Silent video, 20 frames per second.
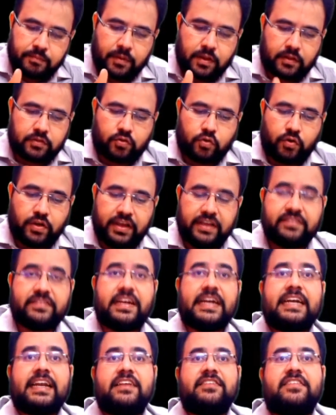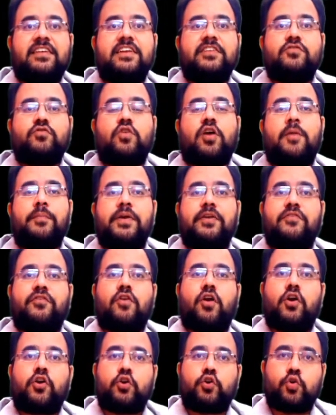So his intention is to commit
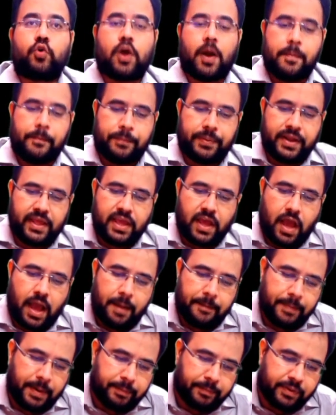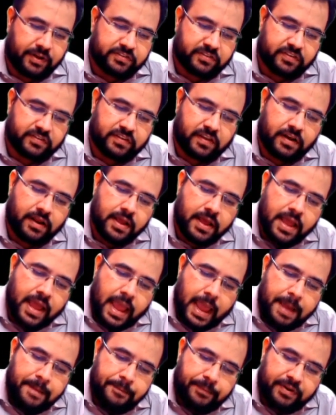fraud to company members, sir.
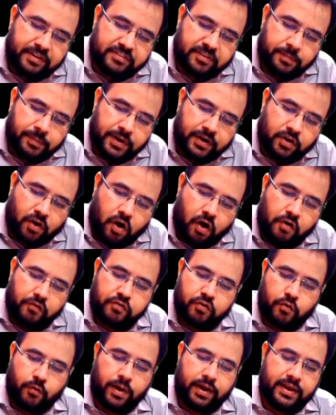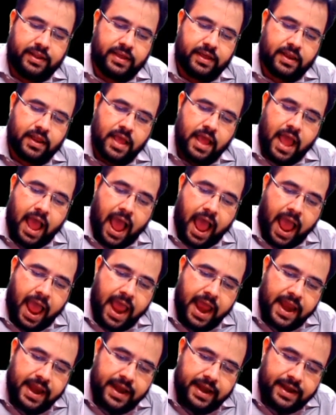Imprisonment of 1 year
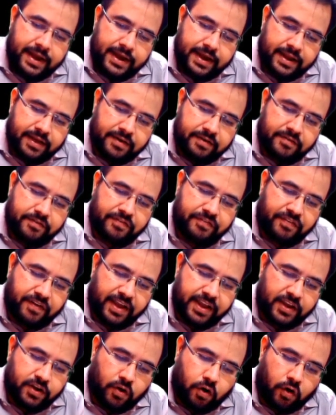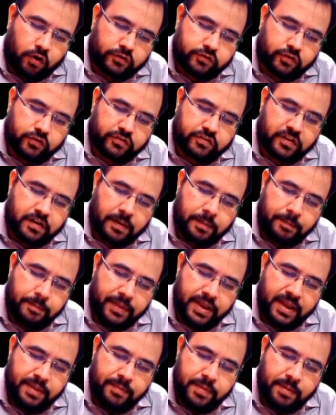and fine also, sir.
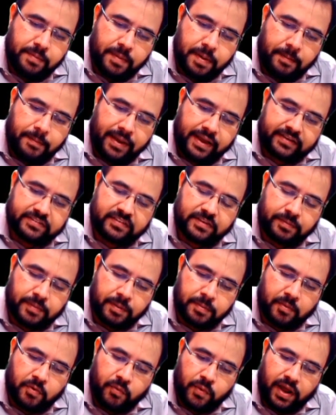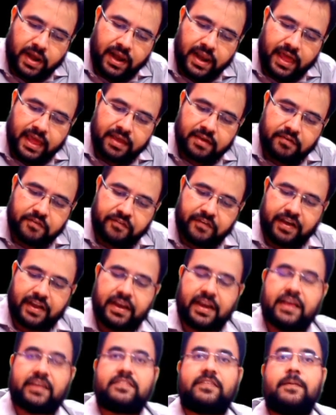Minimum, maximum 1 lakh, 5
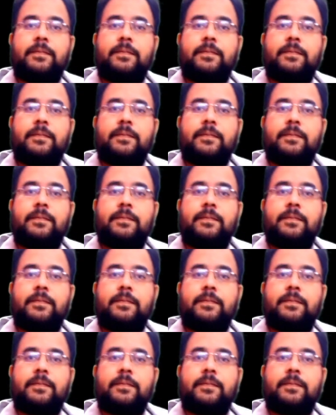lakhs.